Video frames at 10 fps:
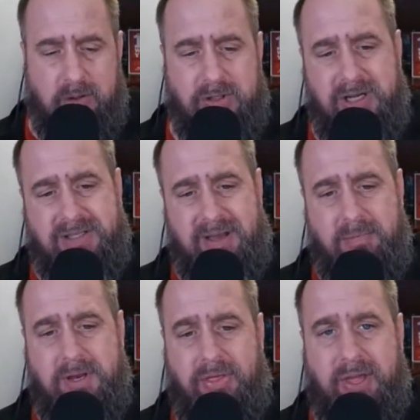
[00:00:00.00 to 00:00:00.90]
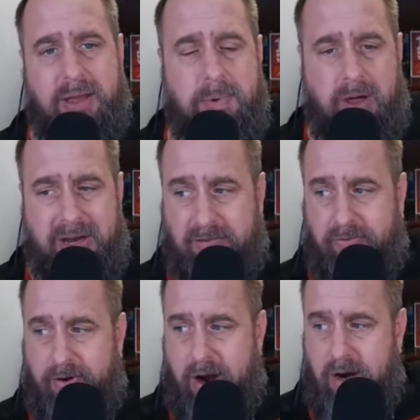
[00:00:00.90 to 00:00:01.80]
So just something to think about as
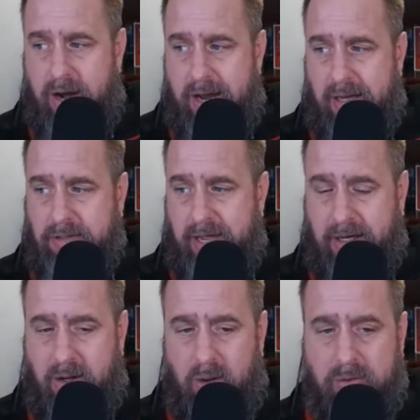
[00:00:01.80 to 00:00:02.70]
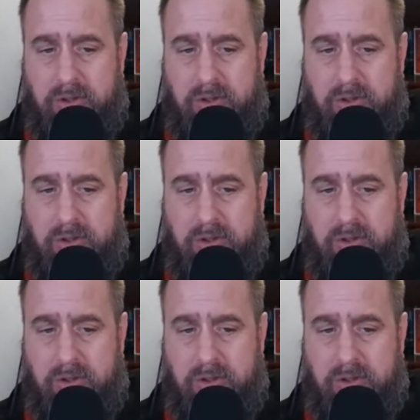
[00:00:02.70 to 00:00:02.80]
far as that goes.